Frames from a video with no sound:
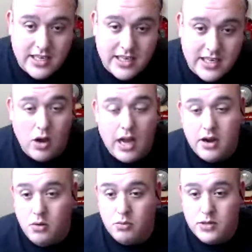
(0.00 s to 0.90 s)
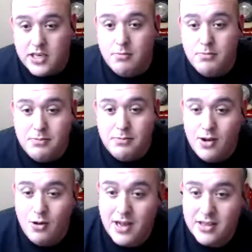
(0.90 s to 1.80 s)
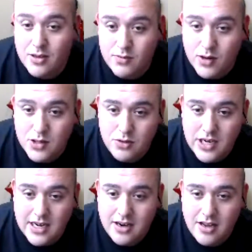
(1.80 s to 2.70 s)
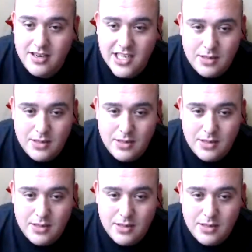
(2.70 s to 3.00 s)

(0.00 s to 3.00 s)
So I know some people know about those virtual technologies,